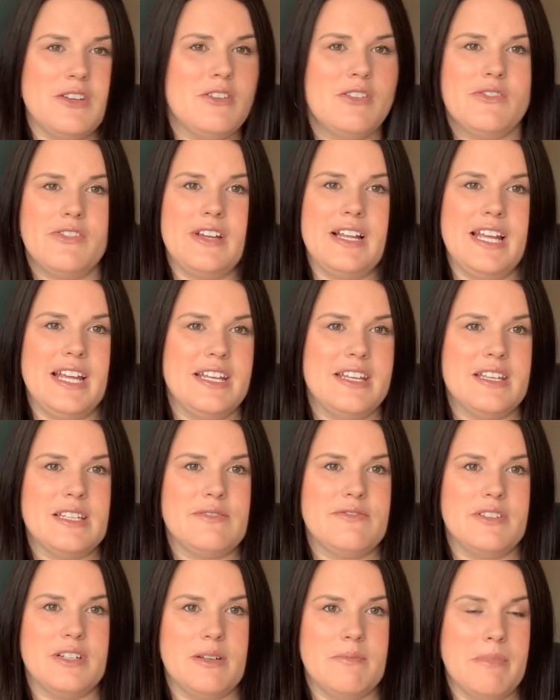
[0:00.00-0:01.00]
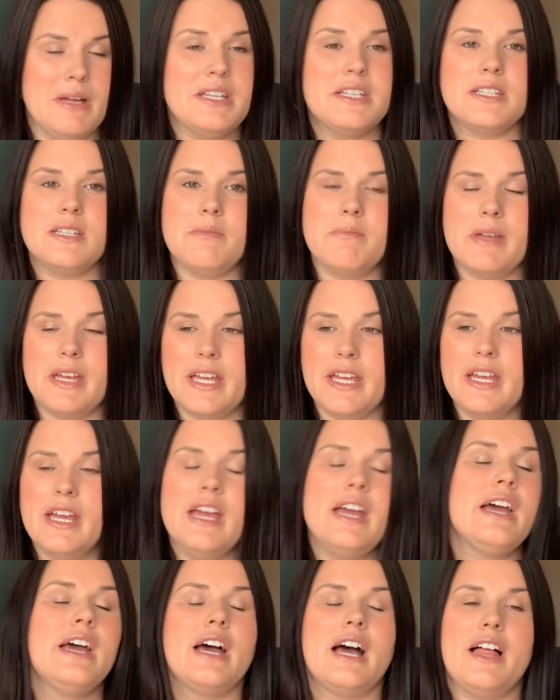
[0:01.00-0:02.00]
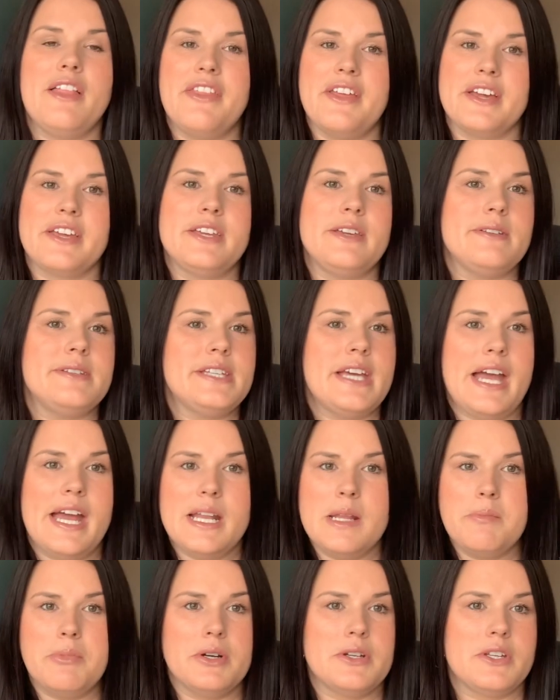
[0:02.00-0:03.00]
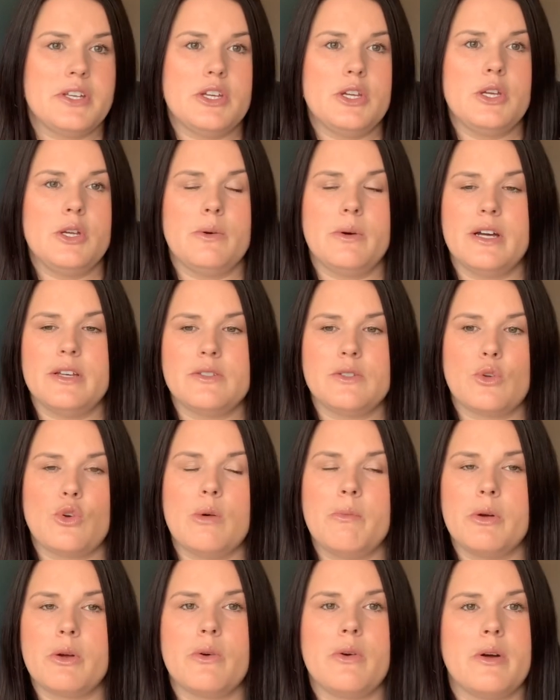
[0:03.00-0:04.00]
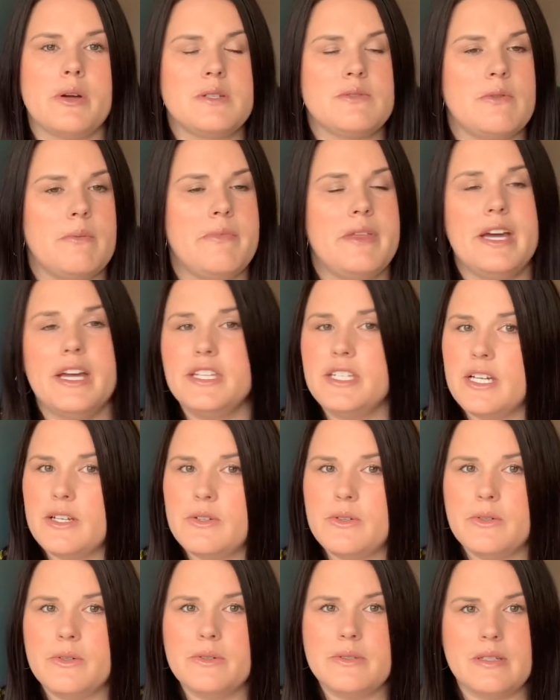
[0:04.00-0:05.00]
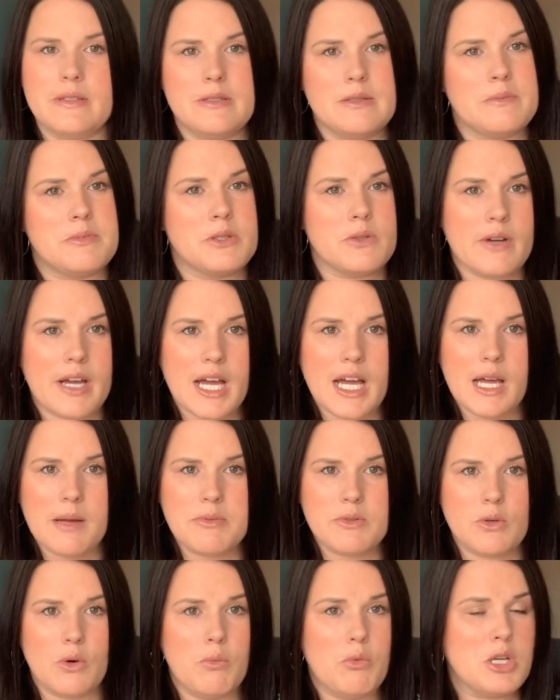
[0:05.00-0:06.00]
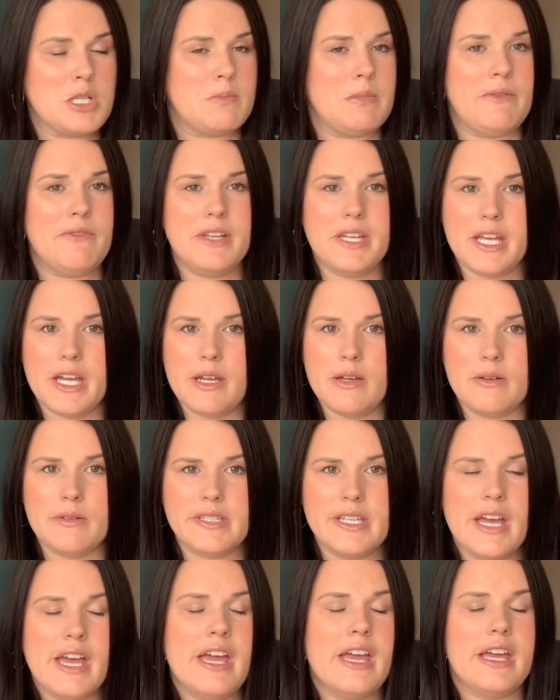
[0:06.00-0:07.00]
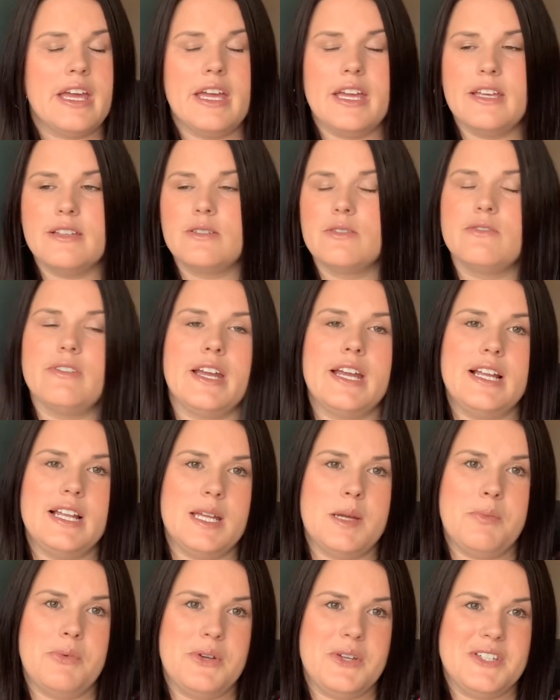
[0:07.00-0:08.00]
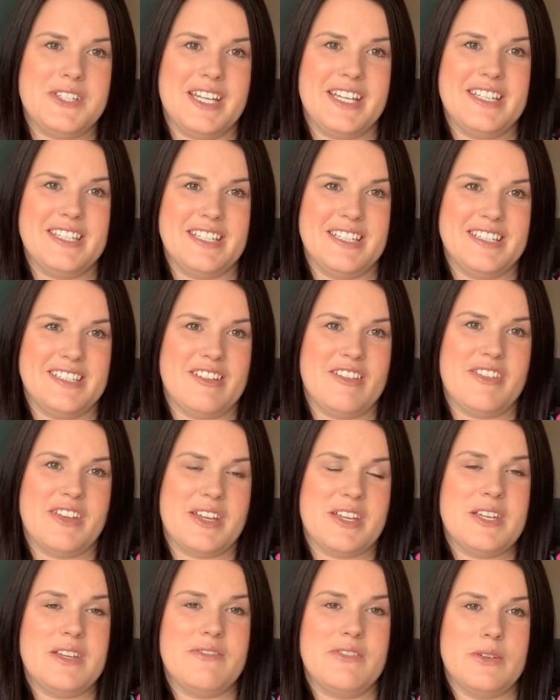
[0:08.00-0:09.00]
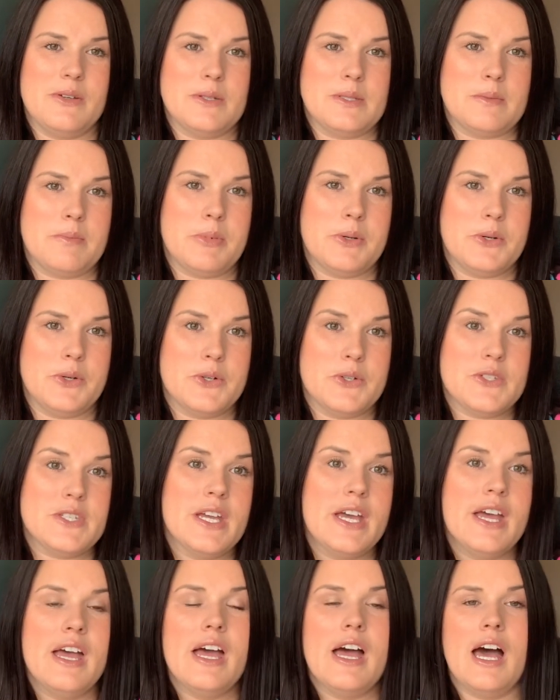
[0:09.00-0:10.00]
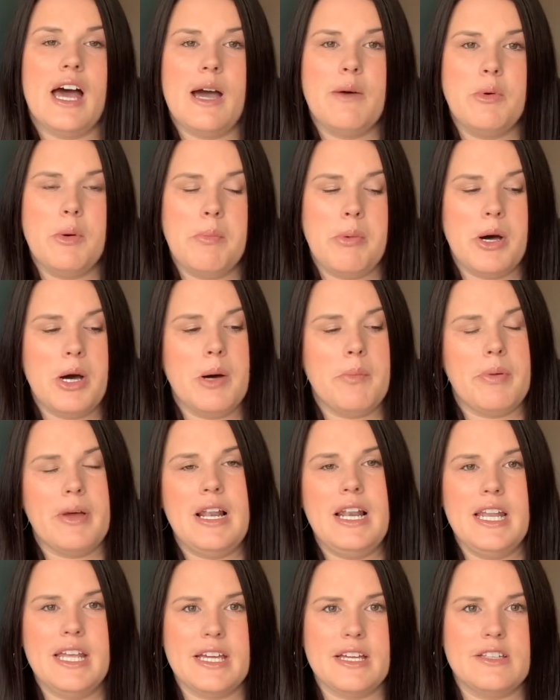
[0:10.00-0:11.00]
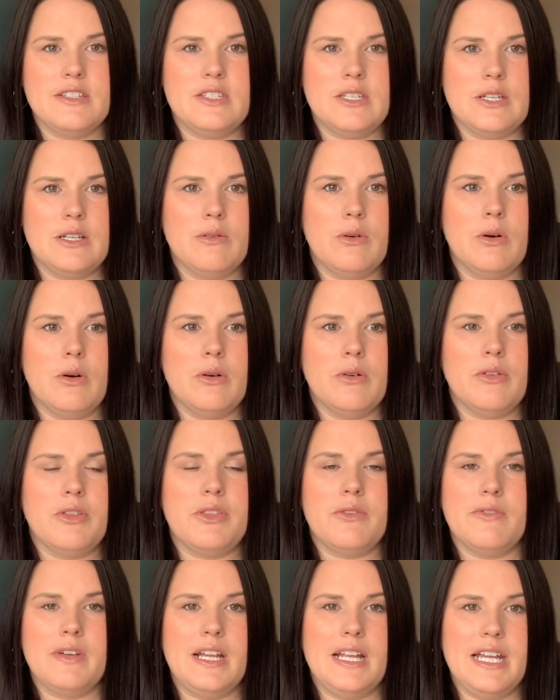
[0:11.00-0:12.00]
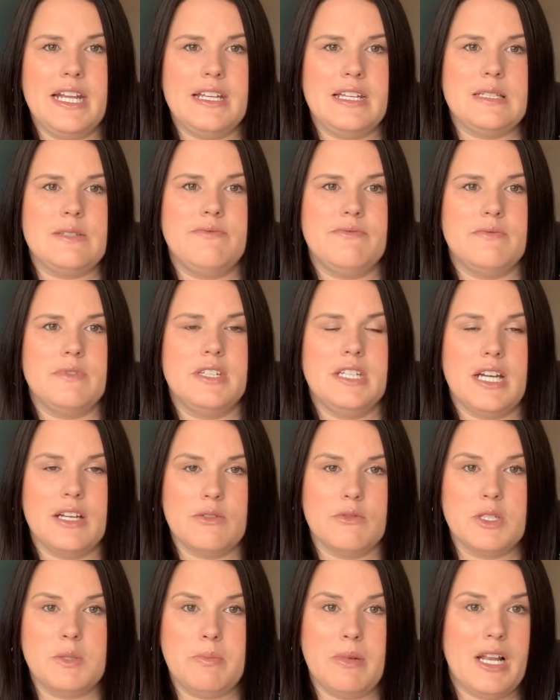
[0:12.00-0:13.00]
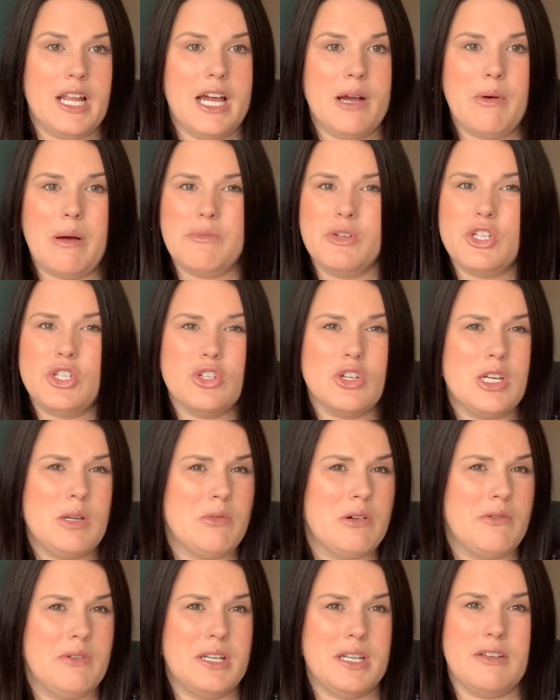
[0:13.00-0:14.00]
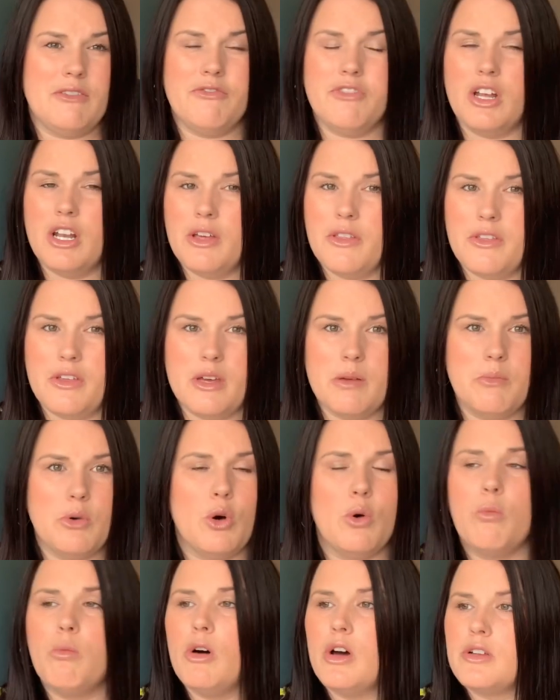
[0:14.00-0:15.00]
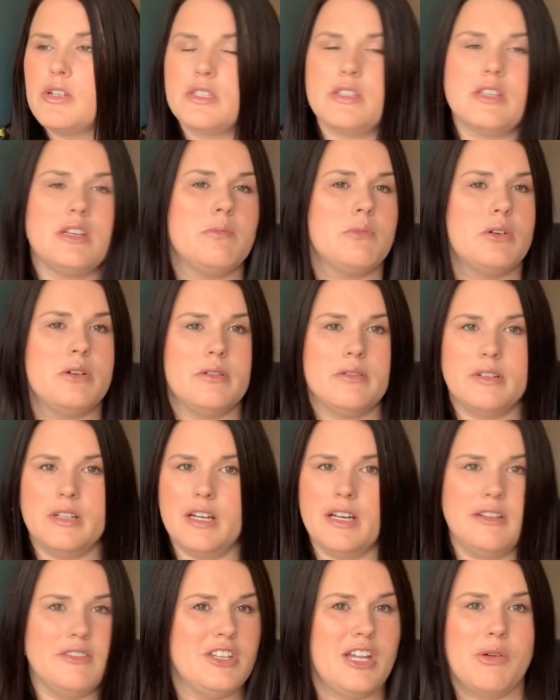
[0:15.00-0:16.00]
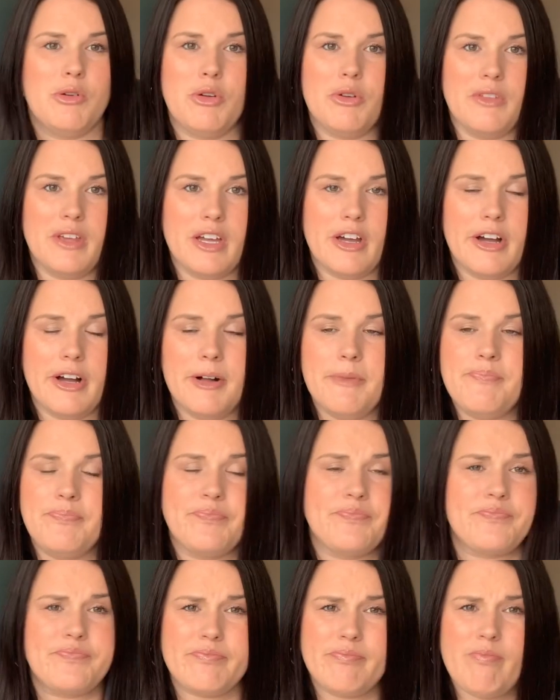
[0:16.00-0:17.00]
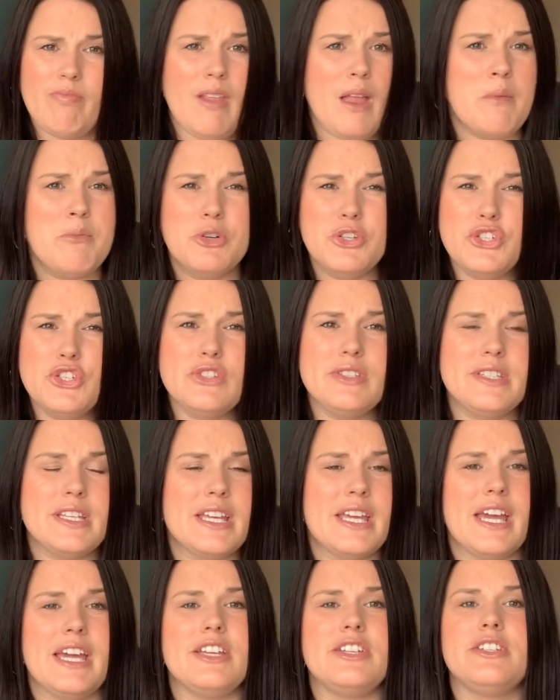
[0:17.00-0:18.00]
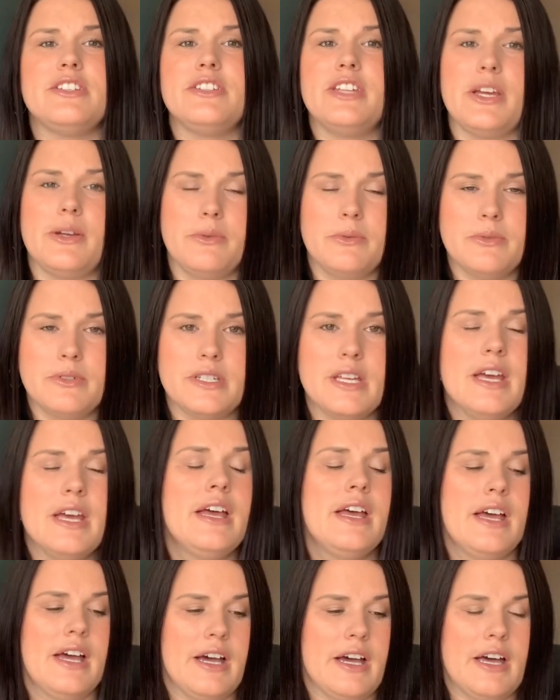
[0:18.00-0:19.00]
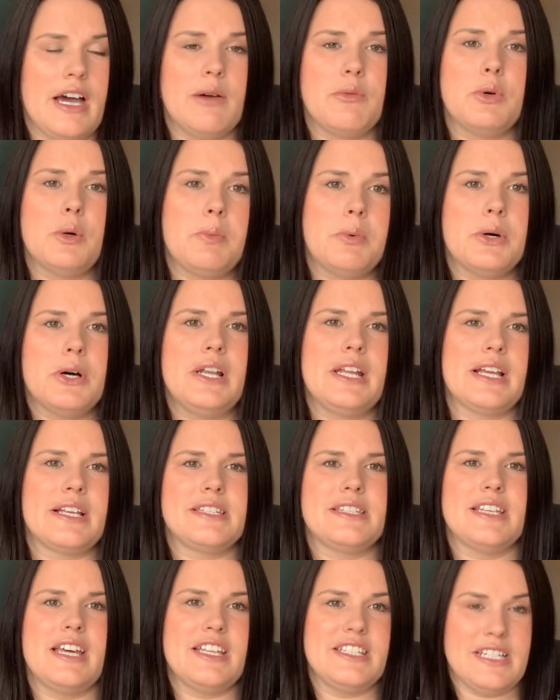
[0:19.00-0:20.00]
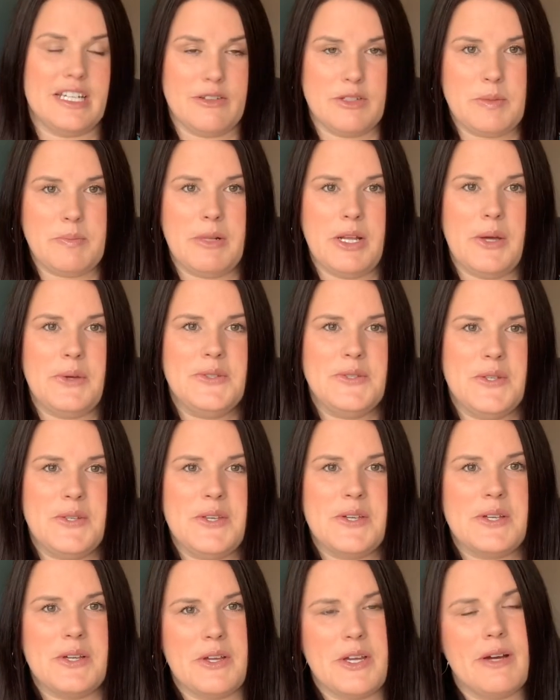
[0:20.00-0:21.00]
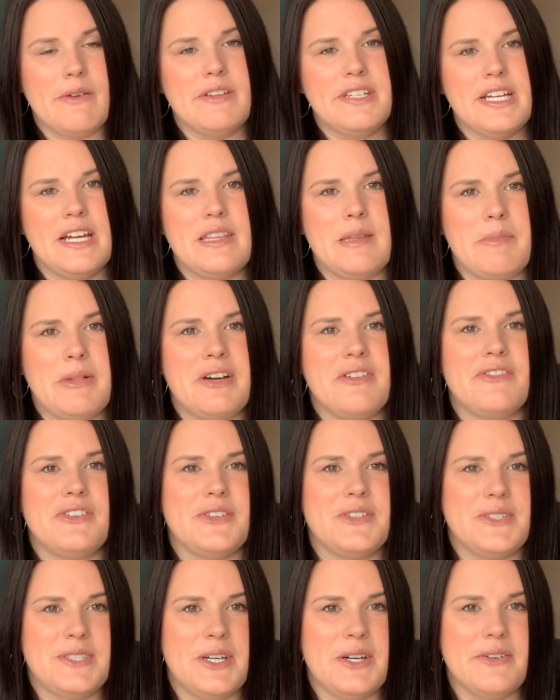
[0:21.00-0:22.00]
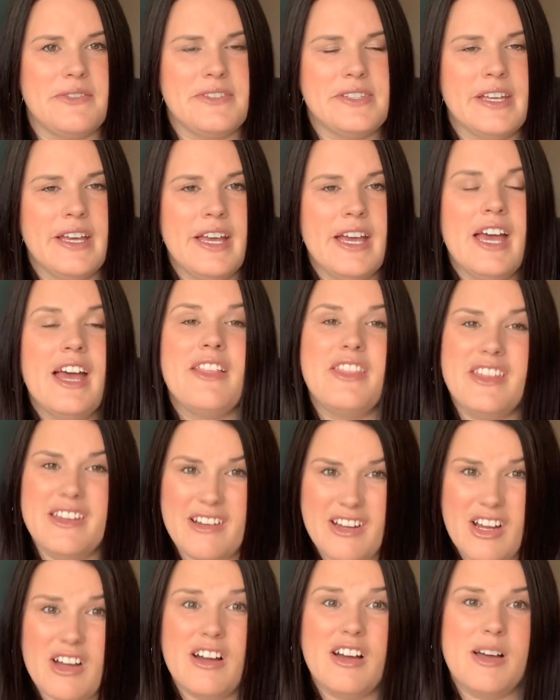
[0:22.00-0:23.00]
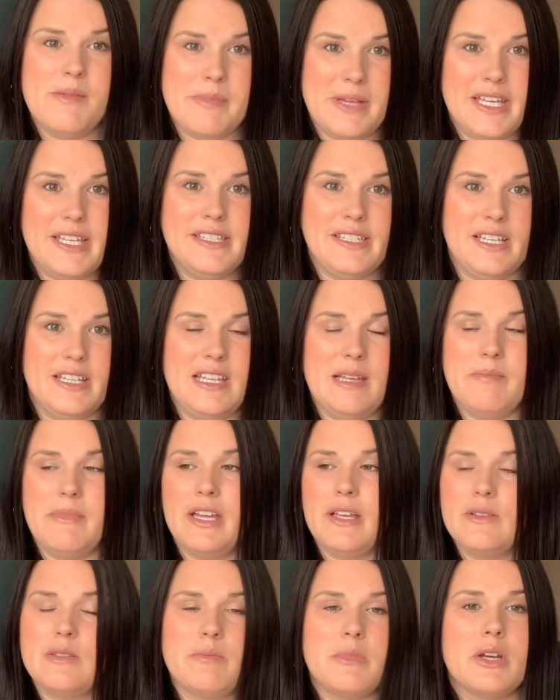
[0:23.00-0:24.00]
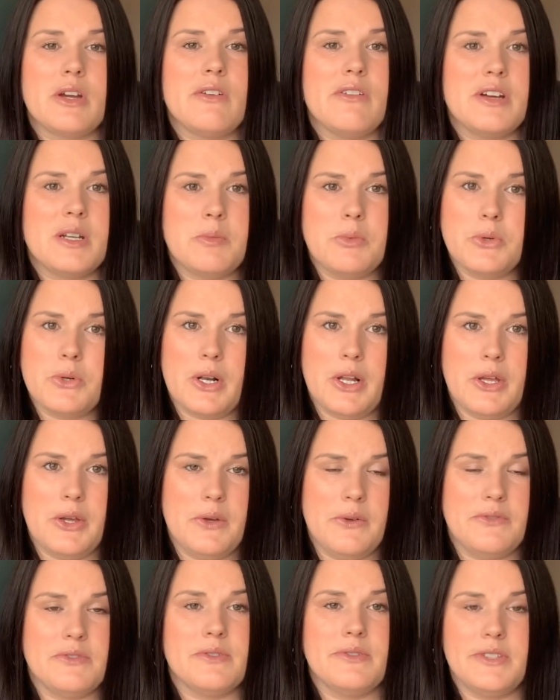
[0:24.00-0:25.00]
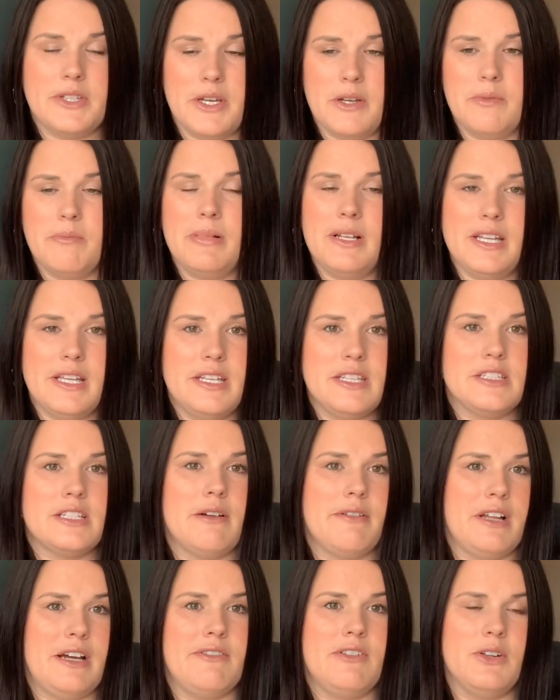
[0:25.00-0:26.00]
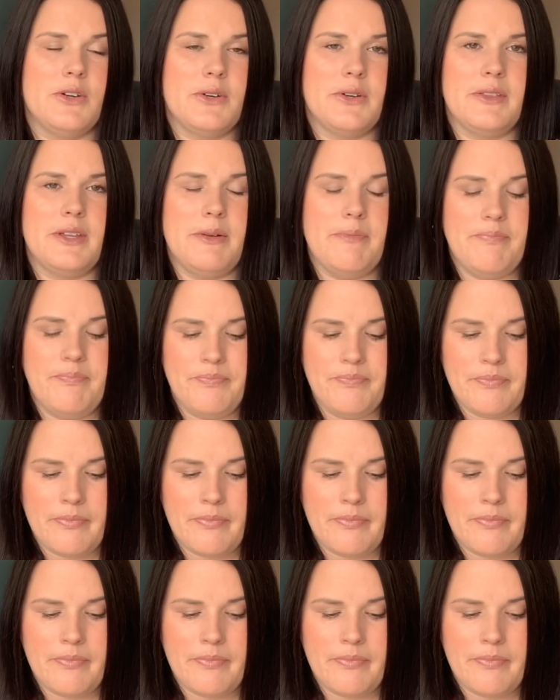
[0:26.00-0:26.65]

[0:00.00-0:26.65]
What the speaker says: 3 ladies for mentioning me, and thank you to anybody who has come across from their channels and subscribed or watched my videos. It is greatly appreciated, so thank you for your support. I will pop a link to all 3 ladies' channels below. I'm sure you already follow them or watch them and know who they are, but just in case you don't, I will put a link to their channels below so you can go and check them out for yourselves. They are amazing. They make some incredible clothes, so please go and have a look at them.